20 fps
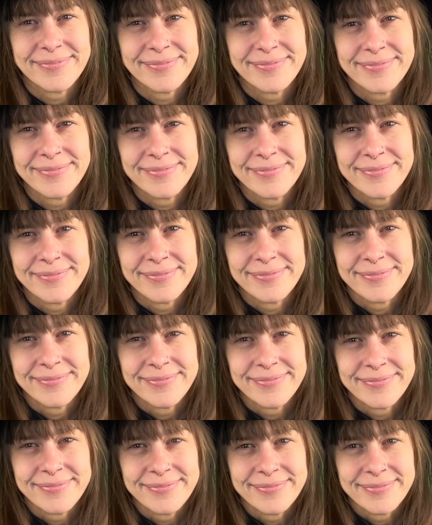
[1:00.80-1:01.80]

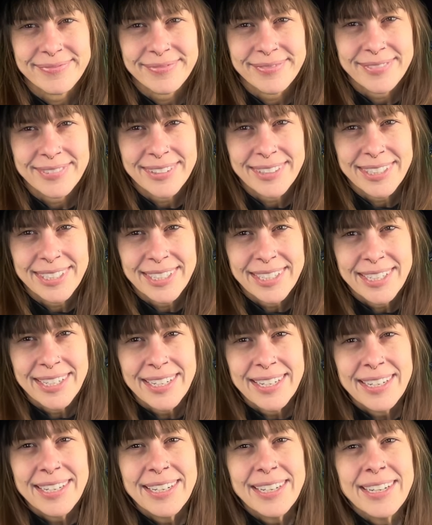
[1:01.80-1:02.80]
[no speech]